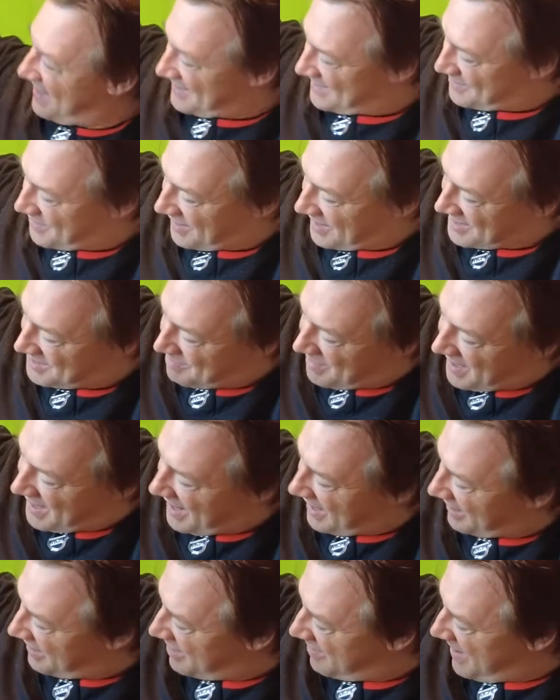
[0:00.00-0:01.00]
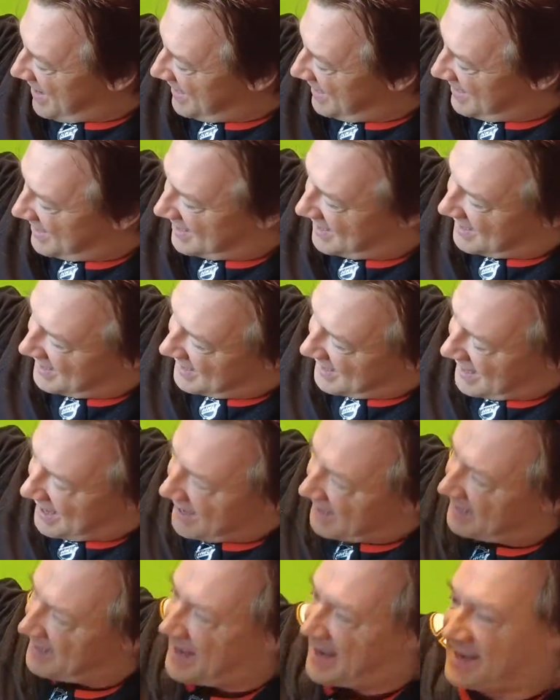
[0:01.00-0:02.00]
This one is blowing on the back.
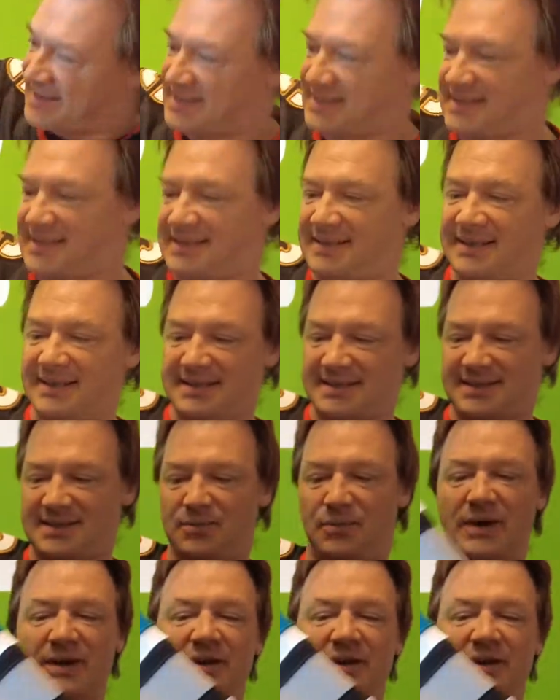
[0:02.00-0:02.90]
It has this